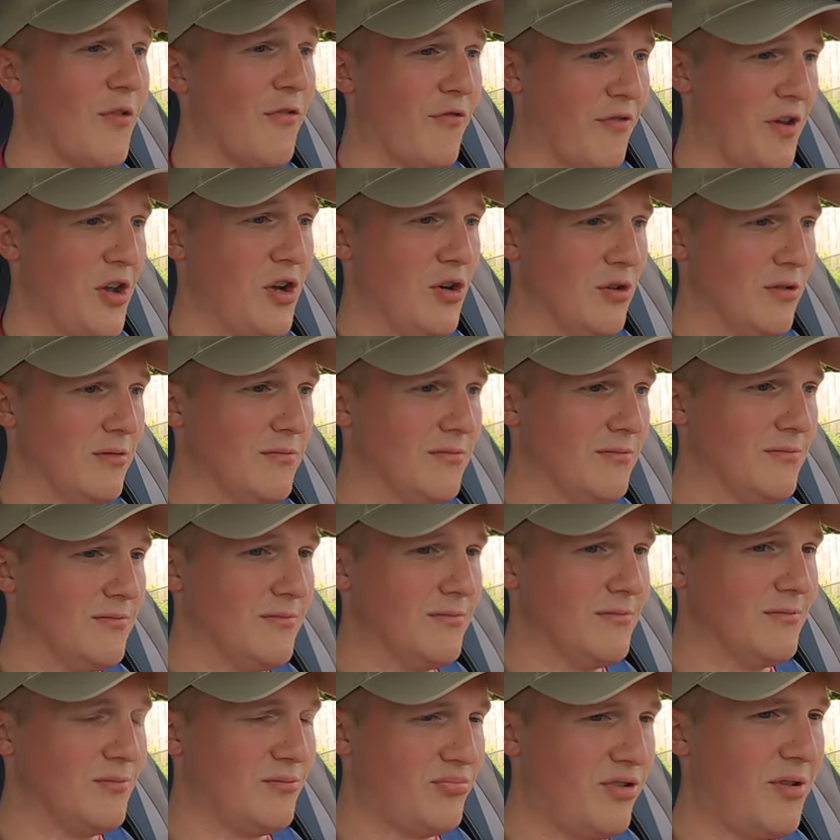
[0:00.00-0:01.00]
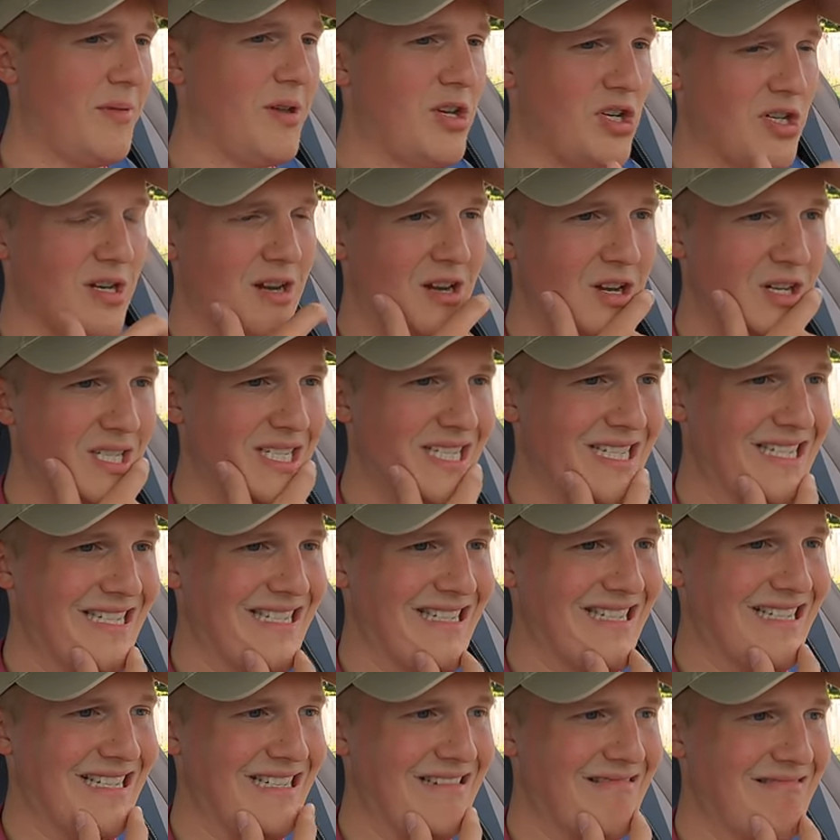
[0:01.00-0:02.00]
of fuel. Probably should have looked
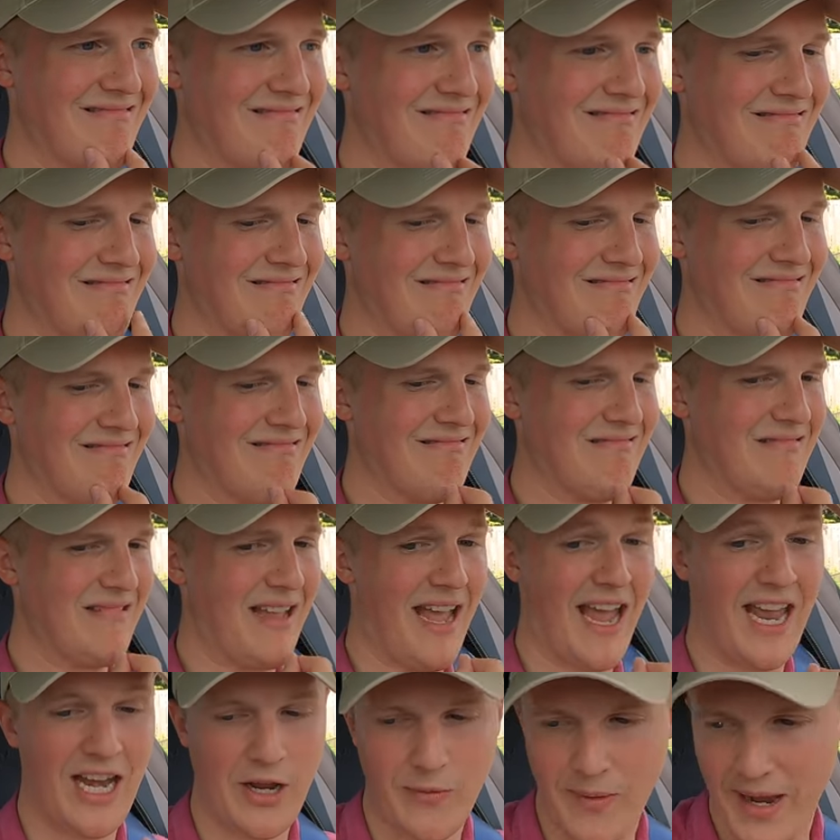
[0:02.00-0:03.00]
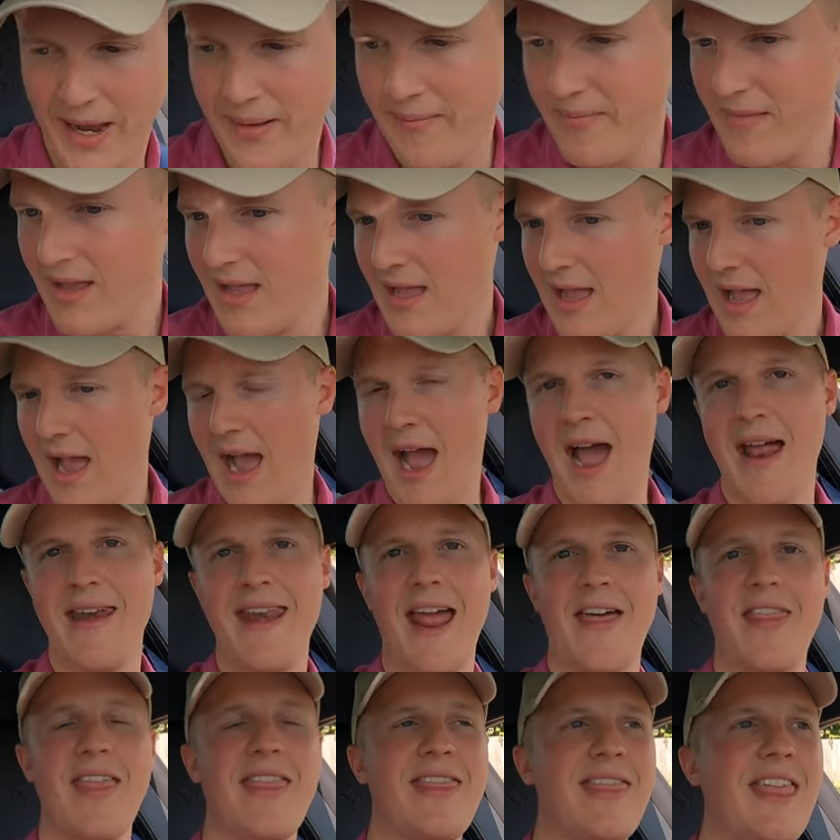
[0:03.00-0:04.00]
into that. Anyway,
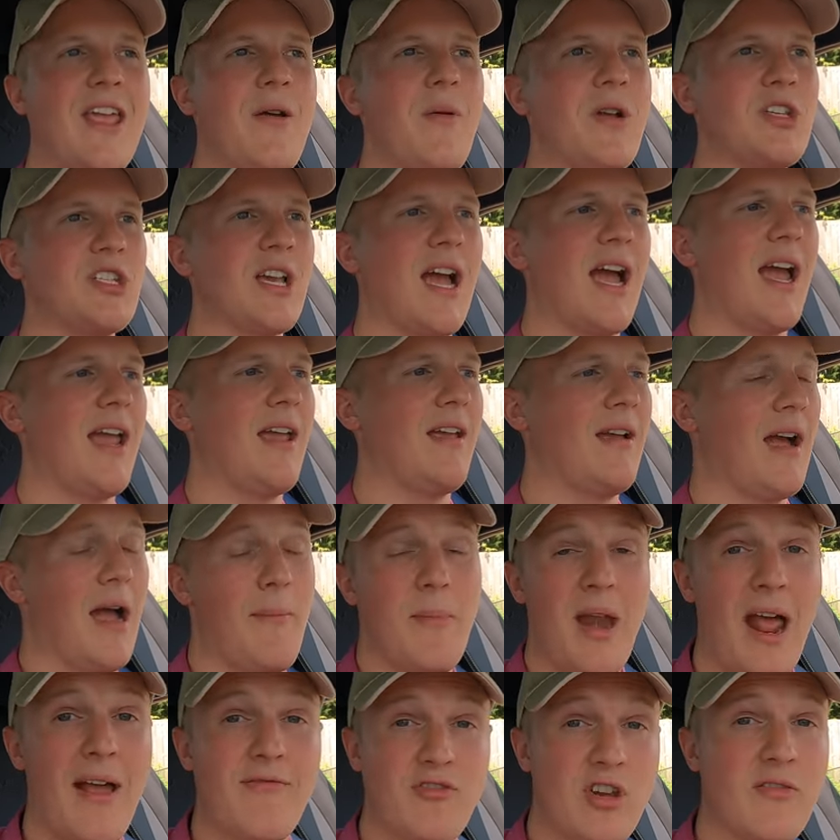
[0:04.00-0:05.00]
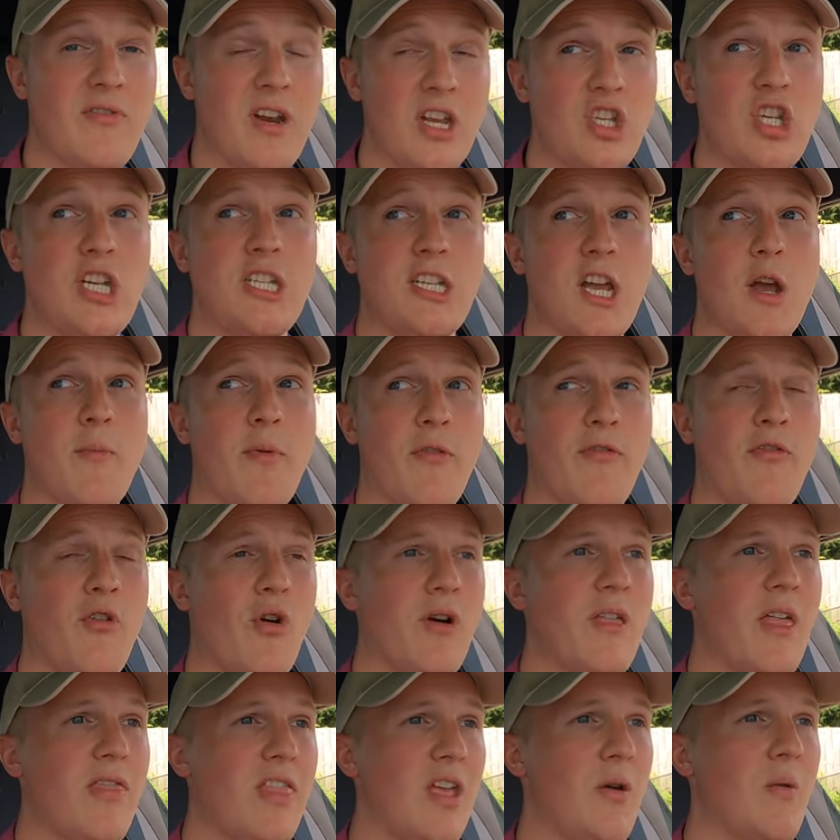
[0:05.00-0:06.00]
now the thing which I mean, I've driven a GTO
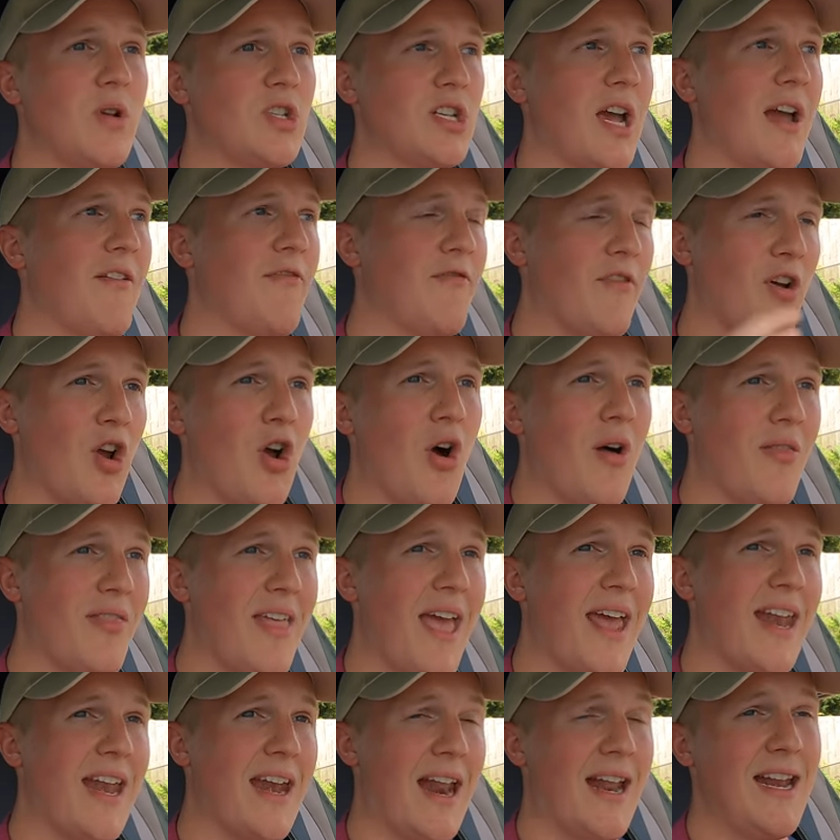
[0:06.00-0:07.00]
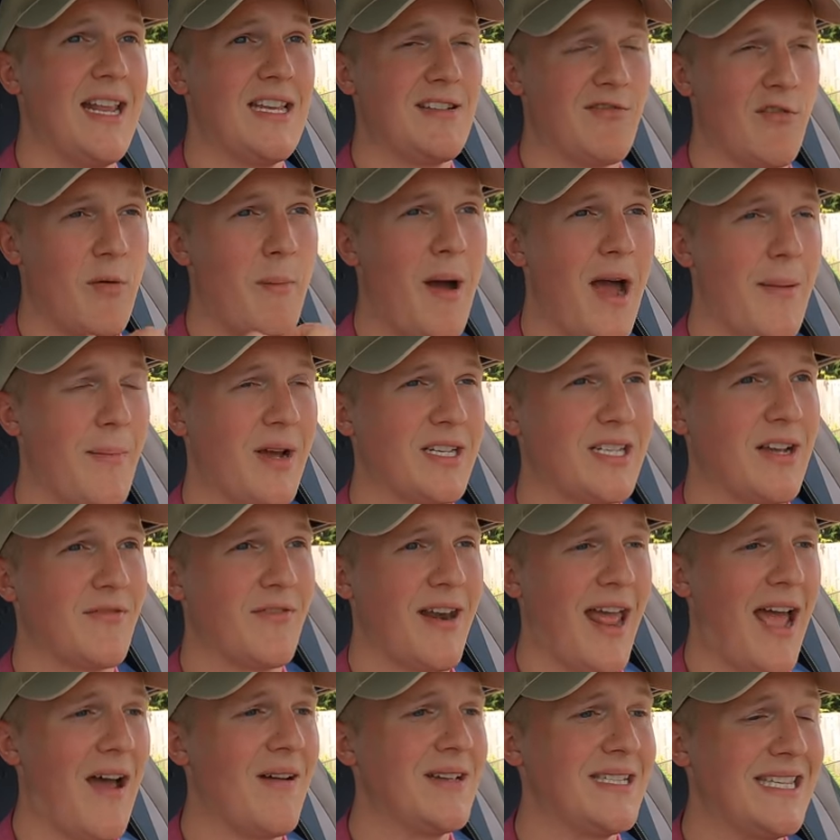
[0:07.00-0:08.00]
before, and the thing which I forgot then and I need to remind myself
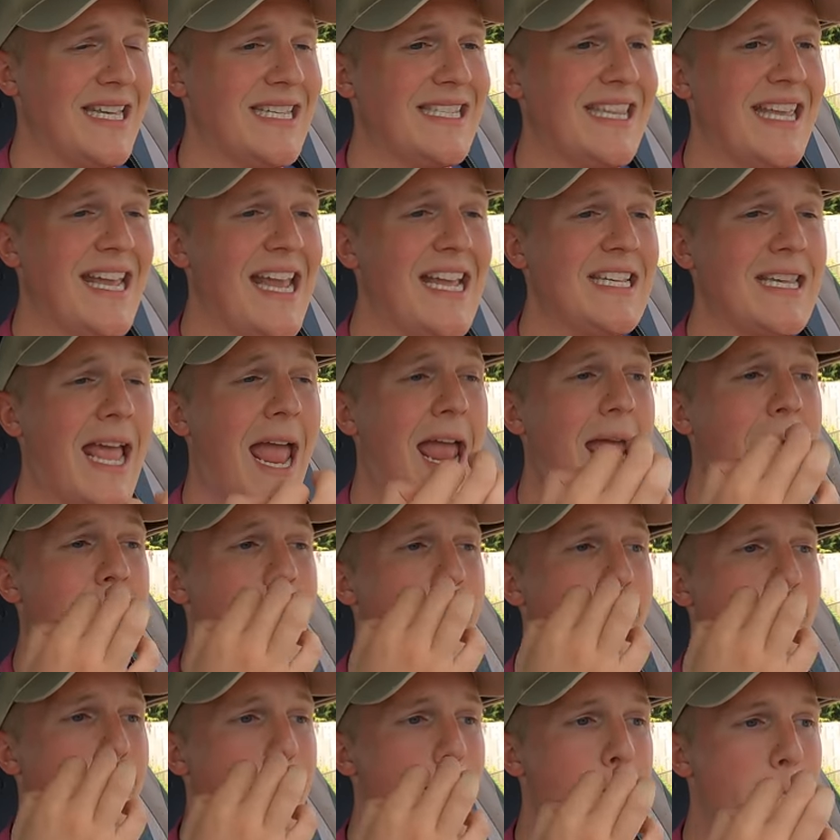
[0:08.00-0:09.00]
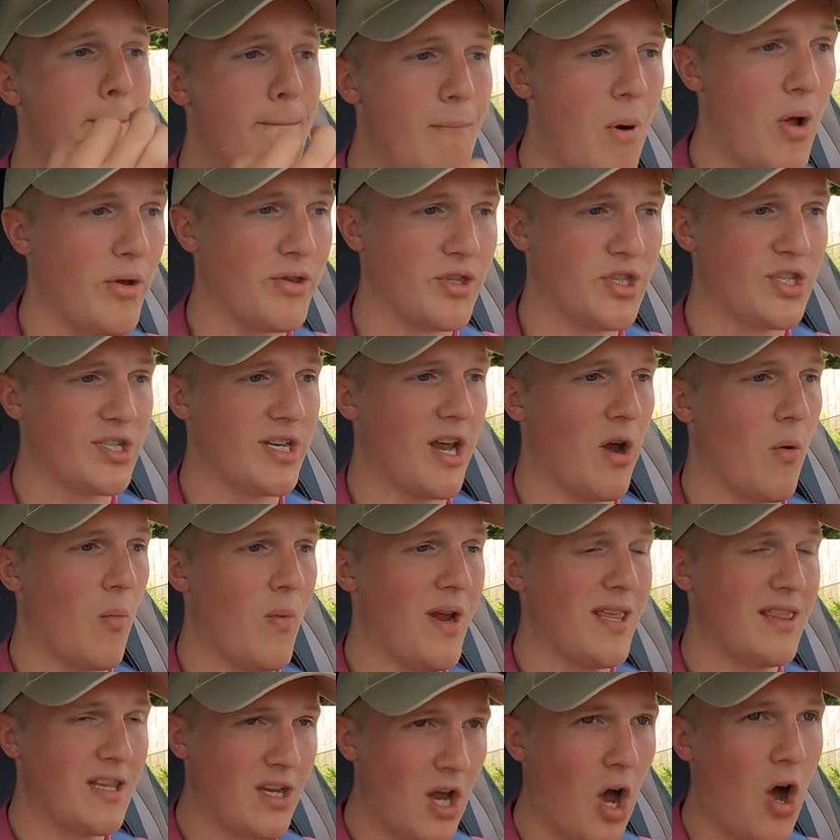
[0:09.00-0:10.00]
now is this thing is a monster, and
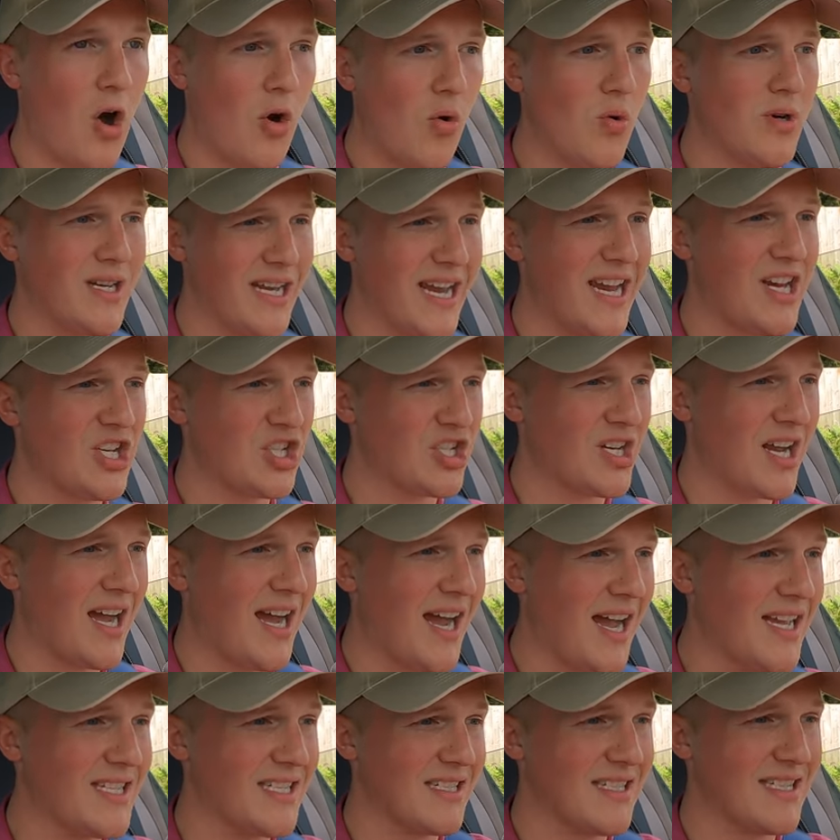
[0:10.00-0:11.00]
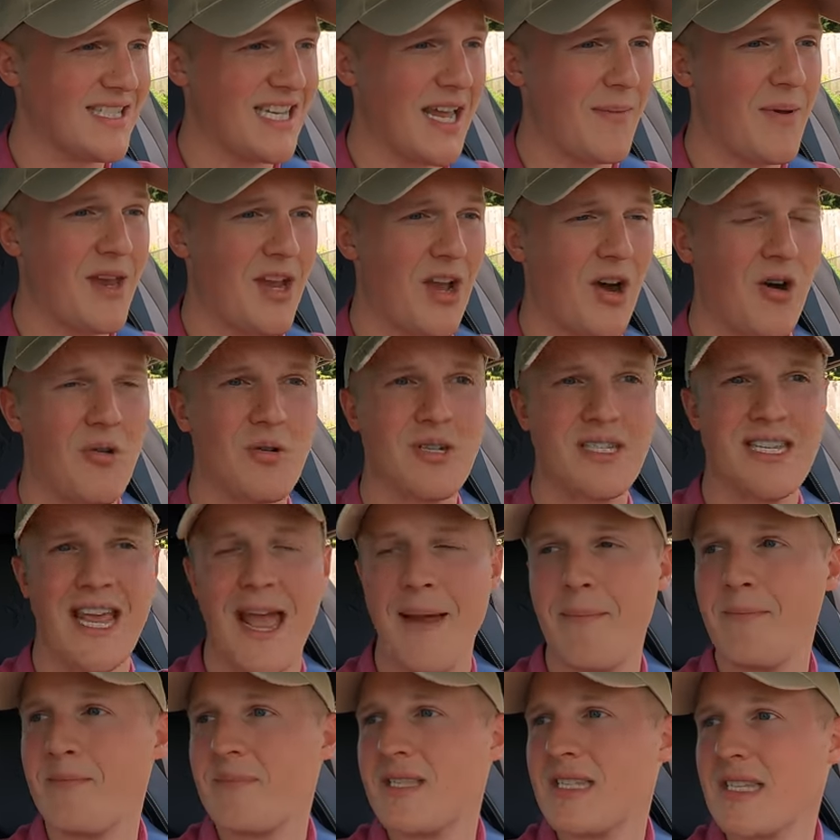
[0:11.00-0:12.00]
with cold-ish tyres and semi-cold
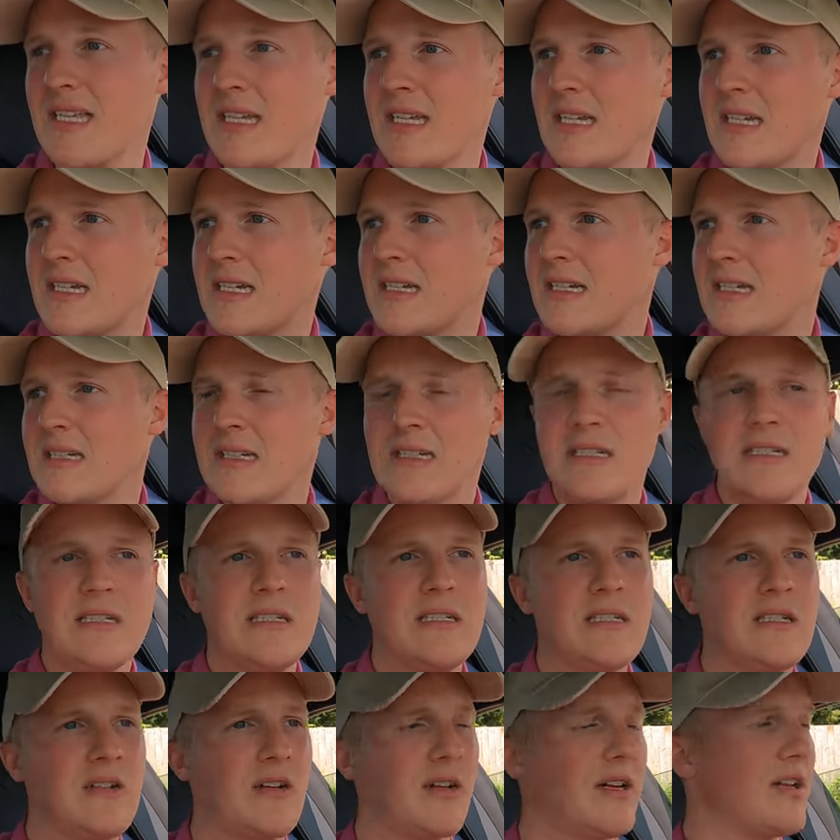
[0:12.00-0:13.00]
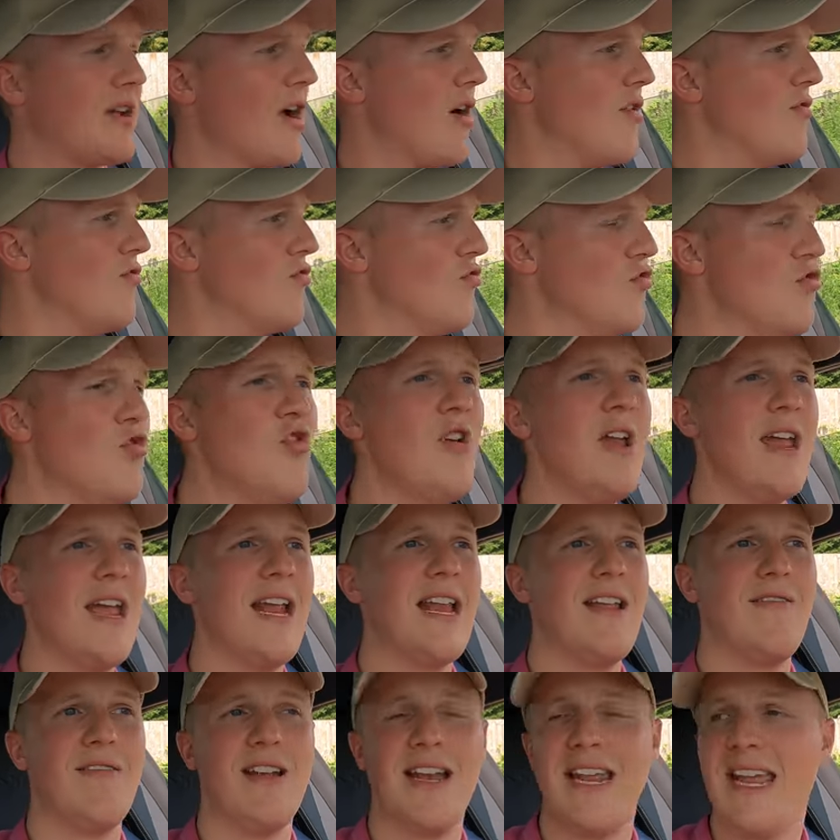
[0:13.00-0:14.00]
temps, got to go
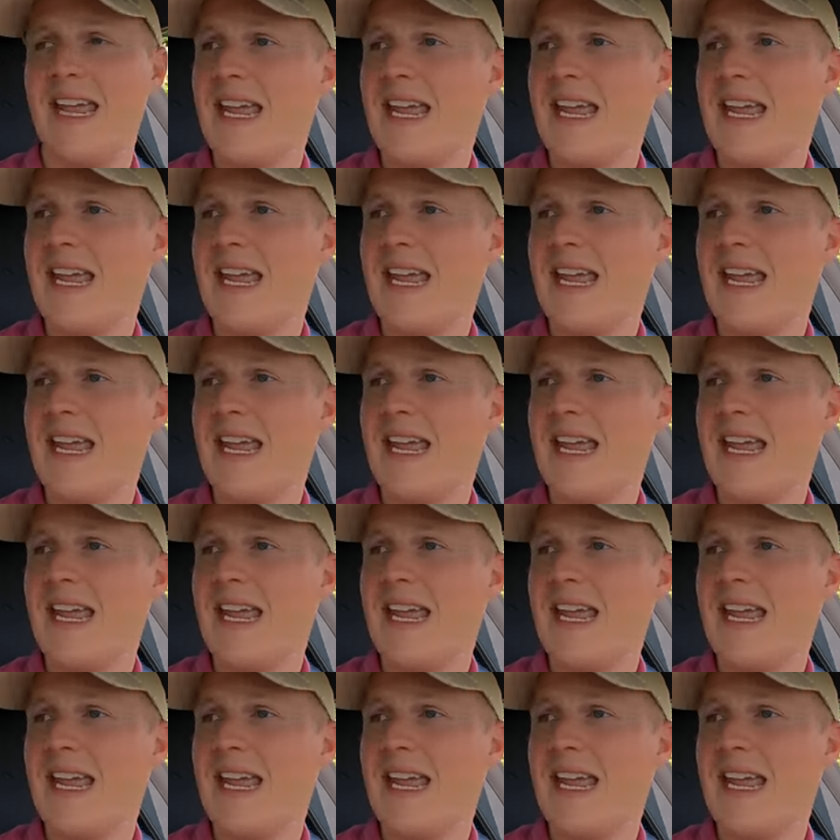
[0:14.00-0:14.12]
really, really